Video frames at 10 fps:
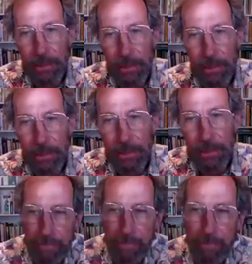time I've read
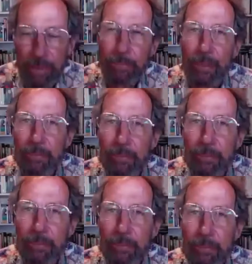from this book
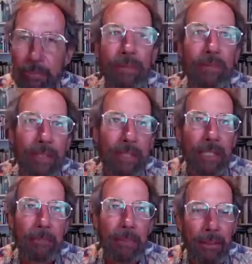because of COVID. It
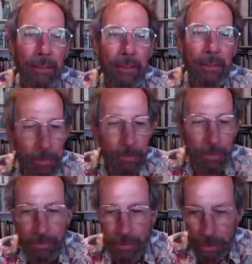came out just before